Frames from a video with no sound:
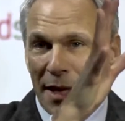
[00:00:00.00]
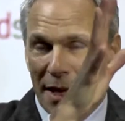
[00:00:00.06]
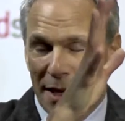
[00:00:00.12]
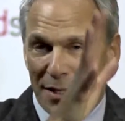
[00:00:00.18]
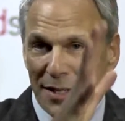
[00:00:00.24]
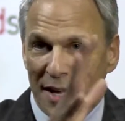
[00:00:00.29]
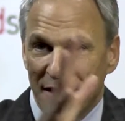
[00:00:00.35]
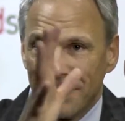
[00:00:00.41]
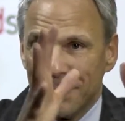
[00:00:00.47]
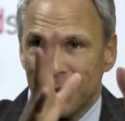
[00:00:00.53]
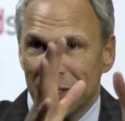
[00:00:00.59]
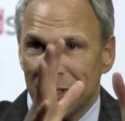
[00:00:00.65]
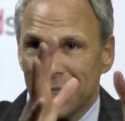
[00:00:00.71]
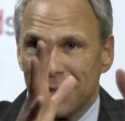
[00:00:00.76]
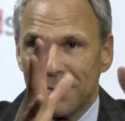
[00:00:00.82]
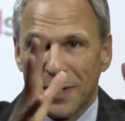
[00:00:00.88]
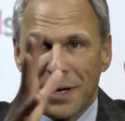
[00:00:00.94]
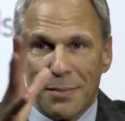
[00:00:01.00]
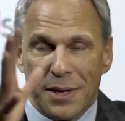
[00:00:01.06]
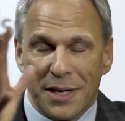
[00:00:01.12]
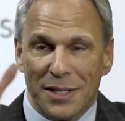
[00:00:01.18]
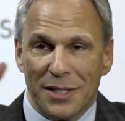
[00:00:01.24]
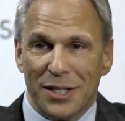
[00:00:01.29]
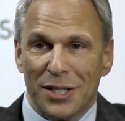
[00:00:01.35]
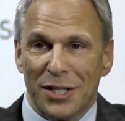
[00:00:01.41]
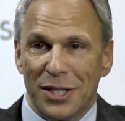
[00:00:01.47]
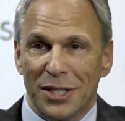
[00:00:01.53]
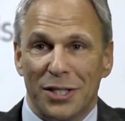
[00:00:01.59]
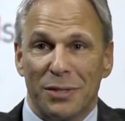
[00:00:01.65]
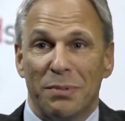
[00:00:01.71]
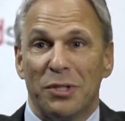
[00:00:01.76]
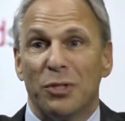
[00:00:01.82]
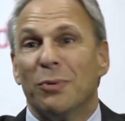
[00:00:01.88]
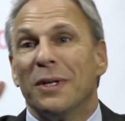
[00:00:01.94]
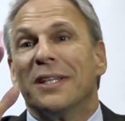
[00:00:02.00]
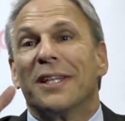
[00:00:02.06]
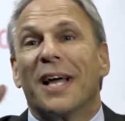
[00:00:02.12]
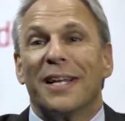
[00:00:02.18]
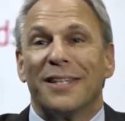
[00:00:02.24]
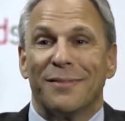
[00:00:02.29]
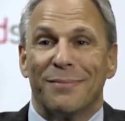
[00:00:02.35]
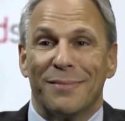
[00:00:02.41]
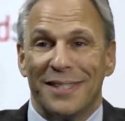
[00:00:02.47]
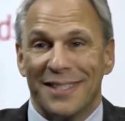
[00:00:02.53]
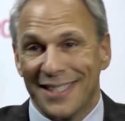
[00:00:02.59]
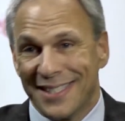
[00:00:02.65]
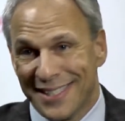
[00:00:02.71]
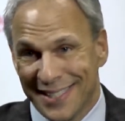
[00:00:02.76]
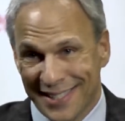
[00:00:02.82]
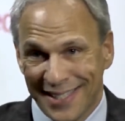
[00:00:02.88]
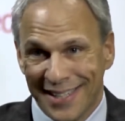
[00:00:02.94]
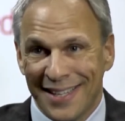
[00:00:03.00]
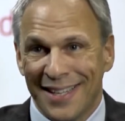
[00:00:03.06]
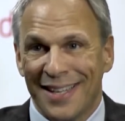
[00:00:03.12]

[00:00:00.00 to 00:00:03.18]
each line of business, but I'm making decisions between lines of business.